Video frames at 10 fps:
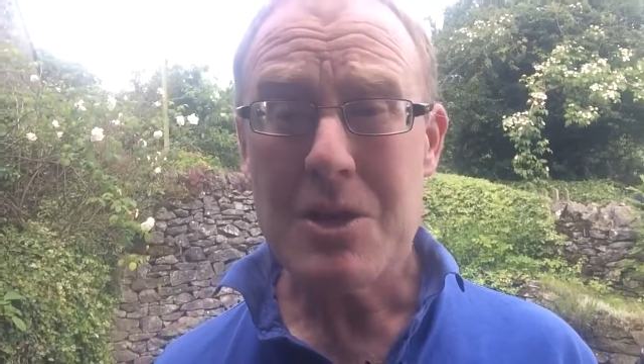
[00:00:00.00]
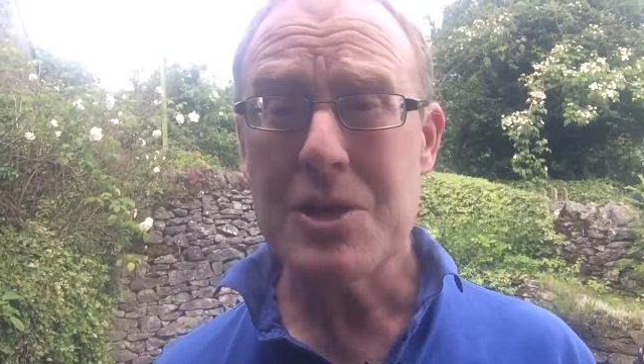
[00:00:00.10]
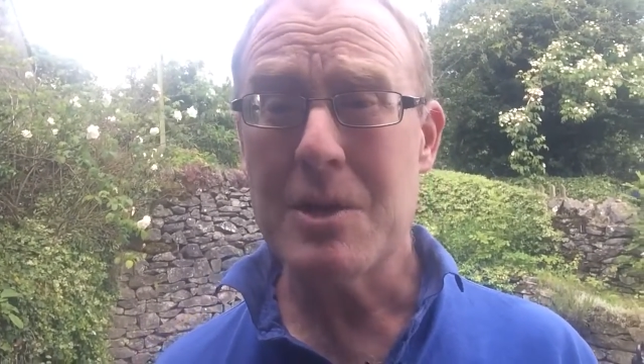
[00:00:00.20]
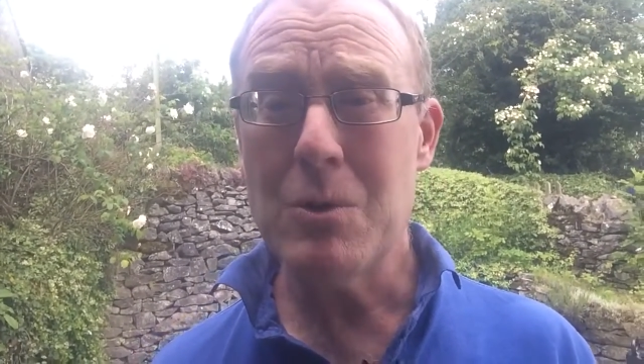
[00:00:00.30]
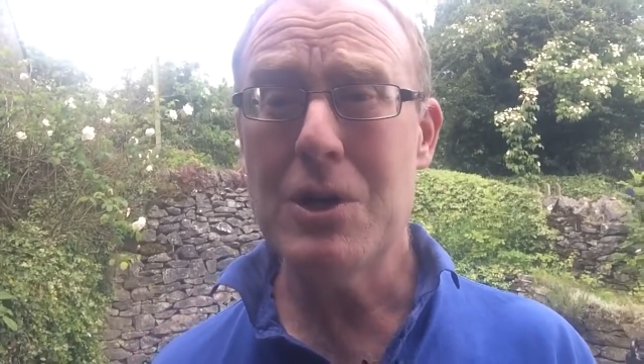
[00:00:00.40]

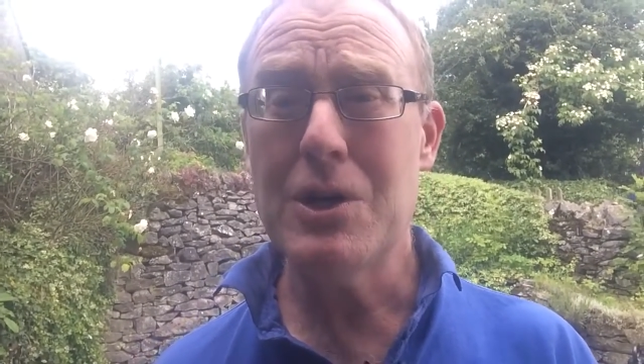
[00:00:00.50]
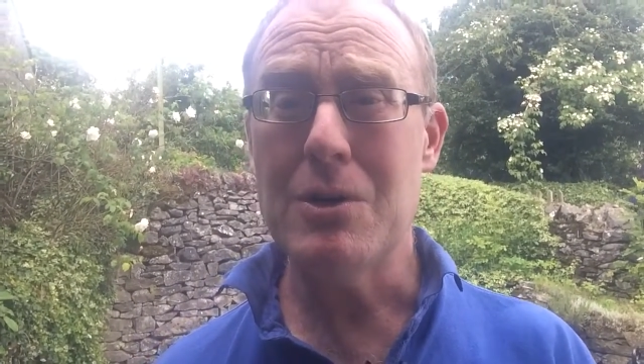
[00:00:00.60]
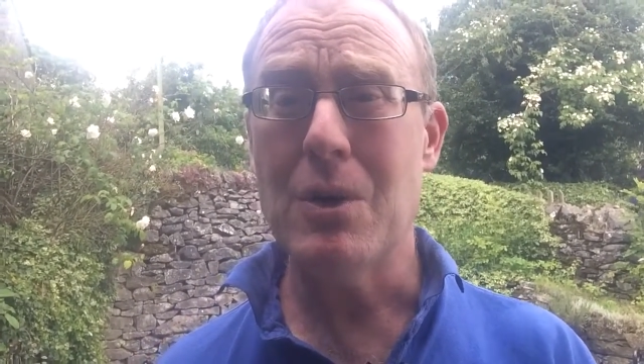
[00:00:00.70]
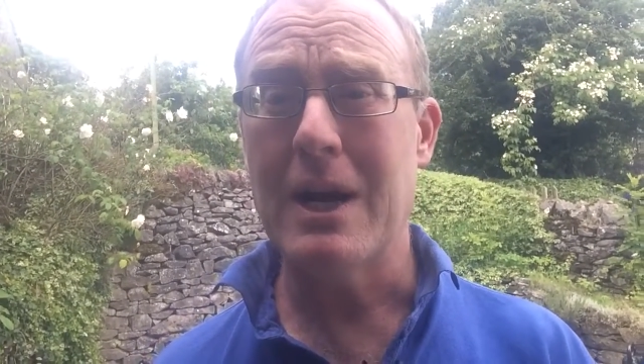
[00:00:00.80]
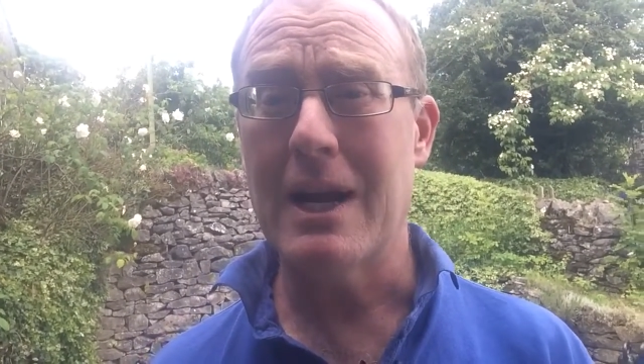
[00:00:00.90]
So they work
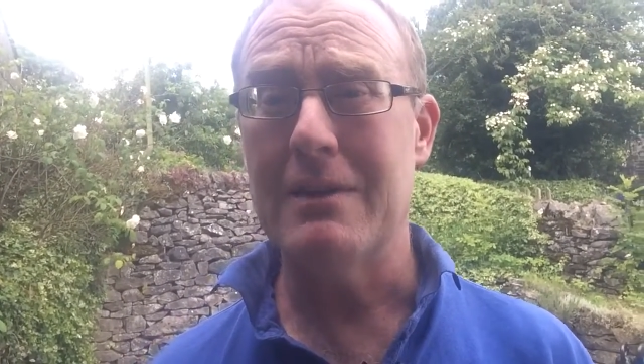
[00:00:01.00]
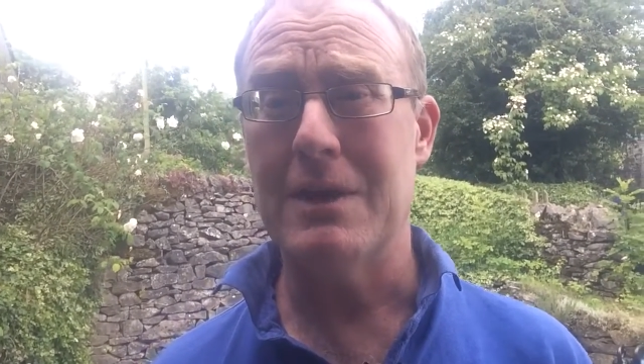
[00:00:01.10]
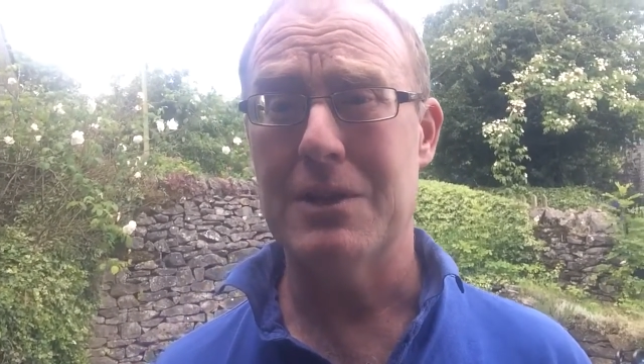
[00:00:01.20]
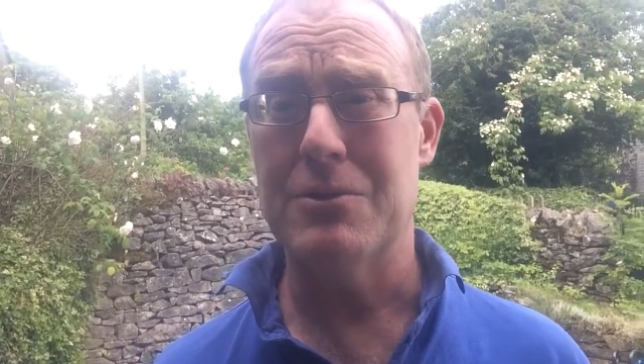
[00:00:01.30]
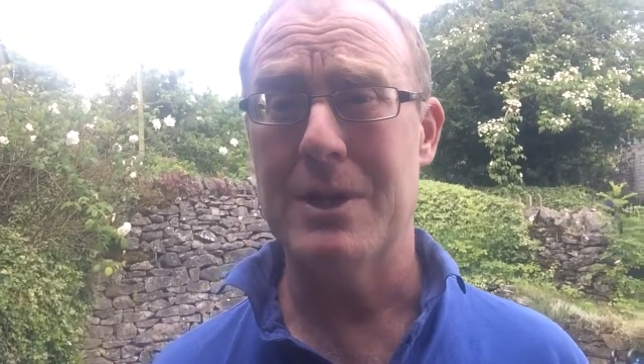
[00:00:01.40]
you quite
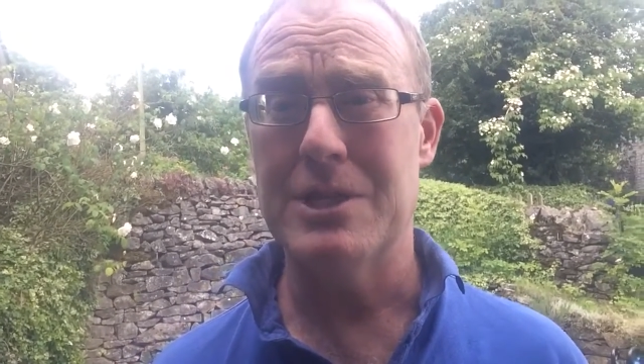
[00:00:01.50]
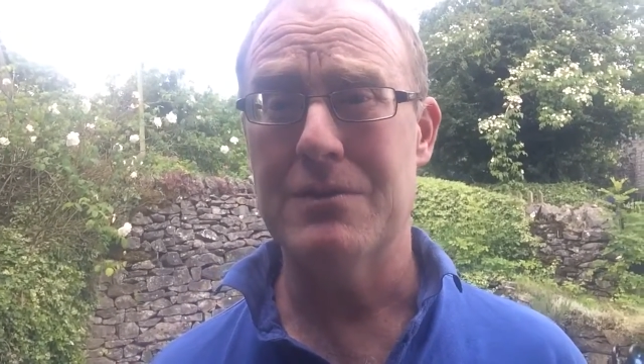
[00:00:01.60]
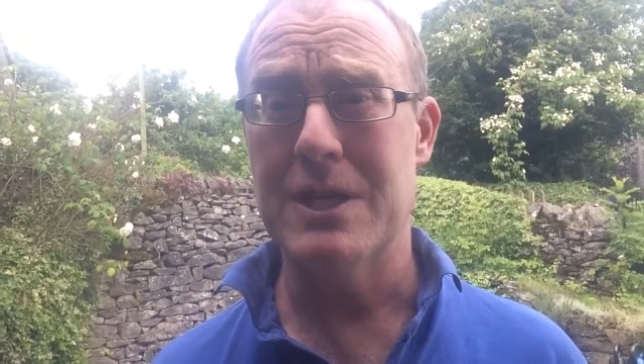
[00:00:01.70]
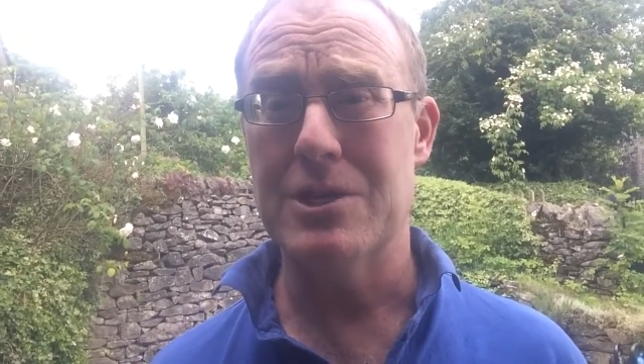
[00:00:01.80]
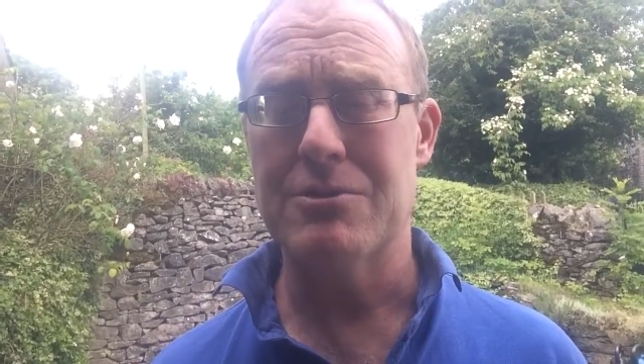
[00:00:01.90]
cleverly through each
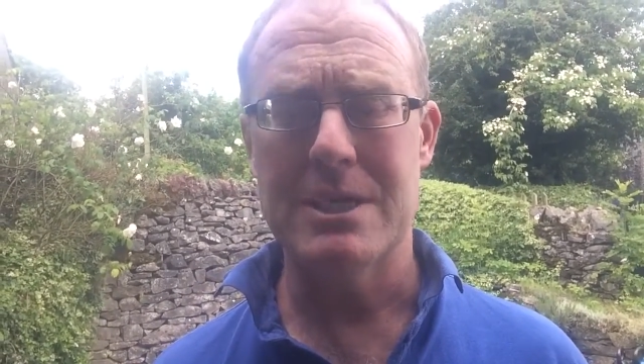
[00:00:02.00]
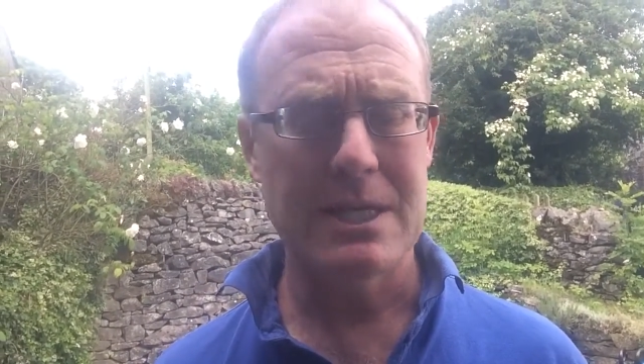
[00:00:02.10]
of these three